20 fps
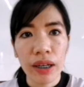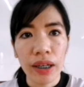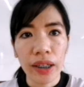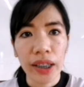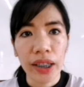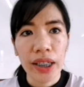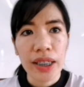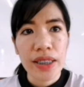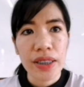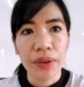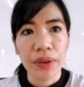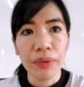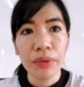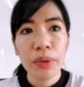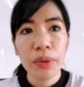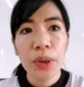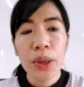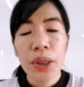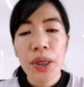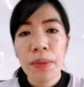Okay, so
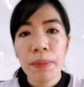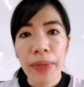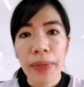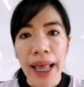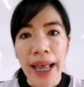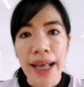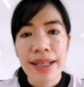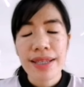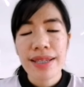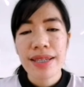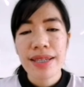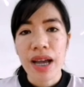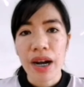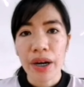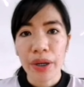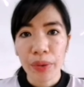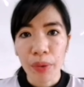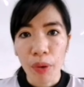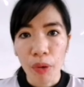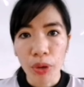plants
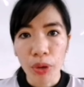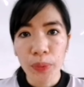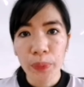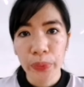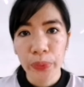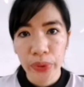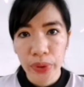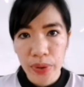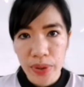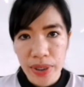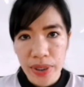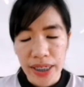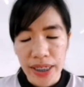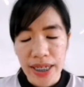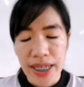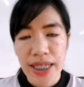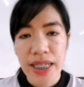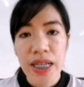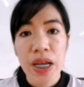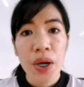are called
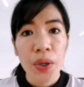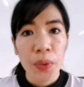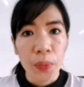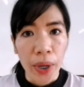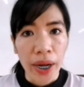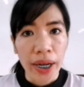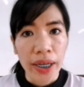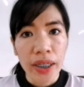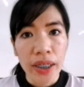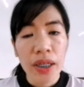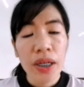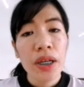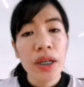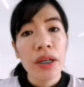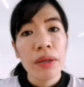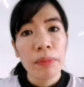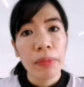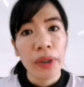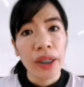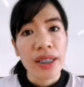producers. Why?
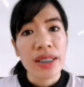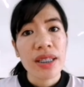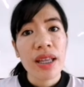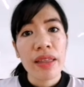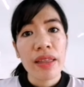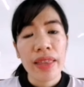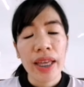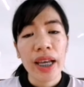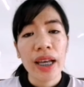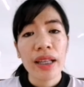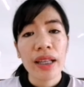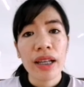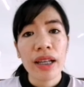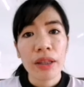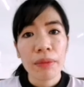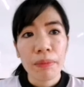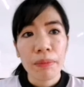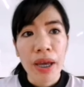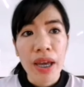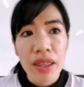Because they
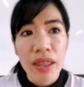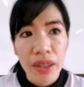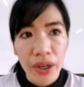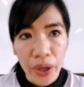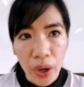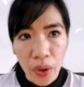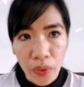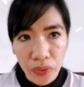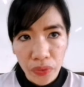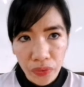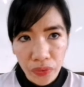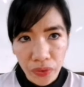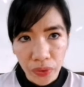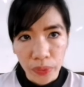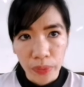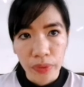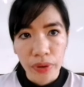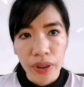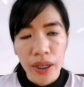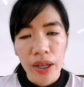cannot make their own
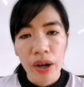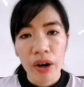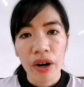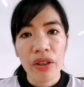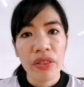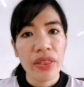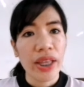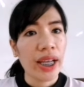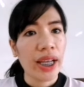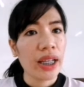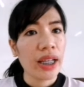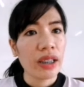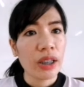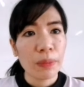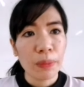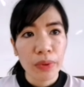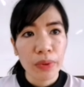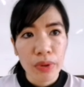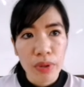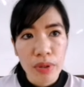food or they
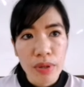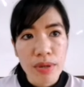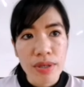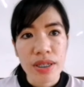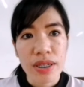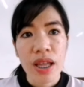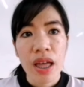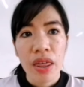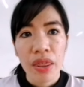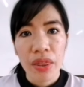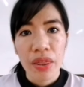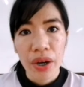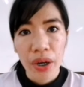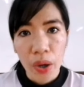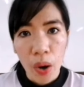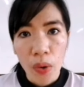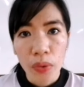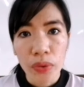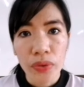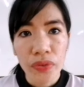cannot produce
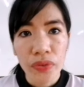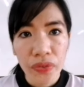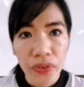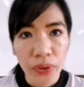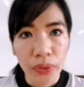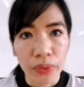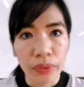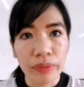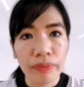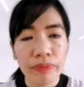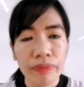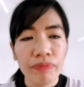their own food.